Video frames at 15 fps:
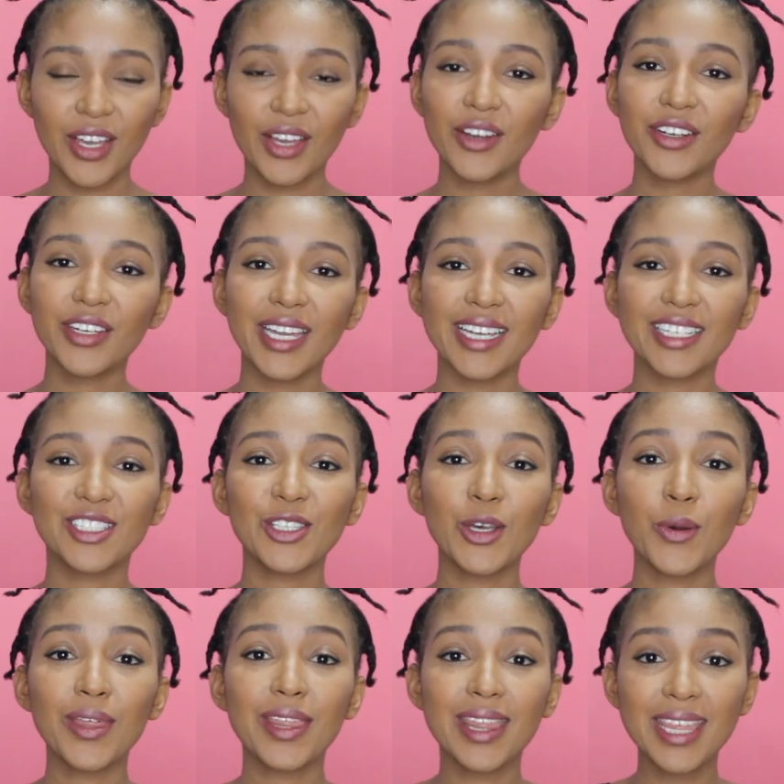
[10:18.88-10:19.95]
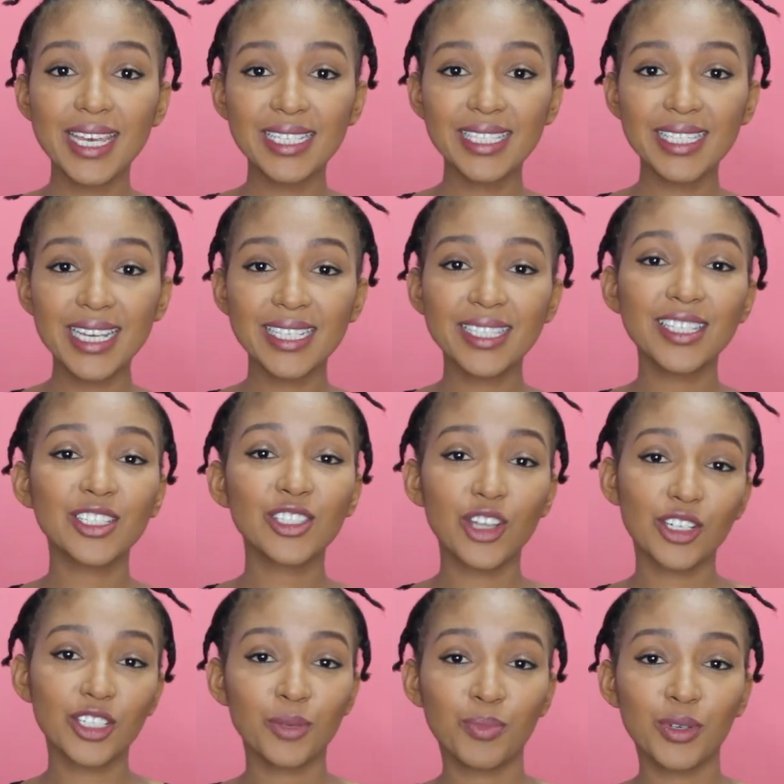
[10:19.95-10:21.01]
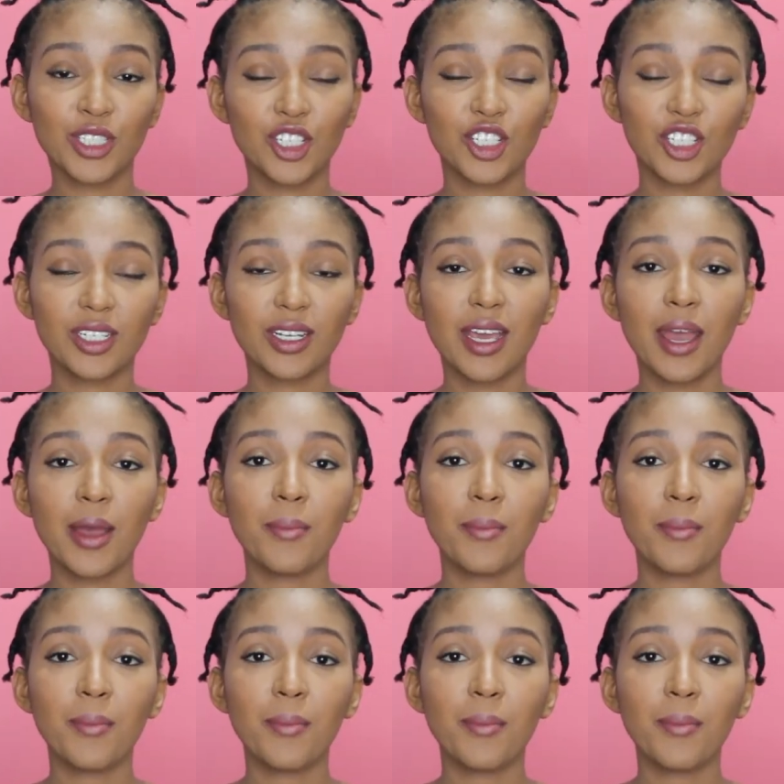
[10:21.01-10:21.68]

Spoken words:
Okay, so this is the starting position.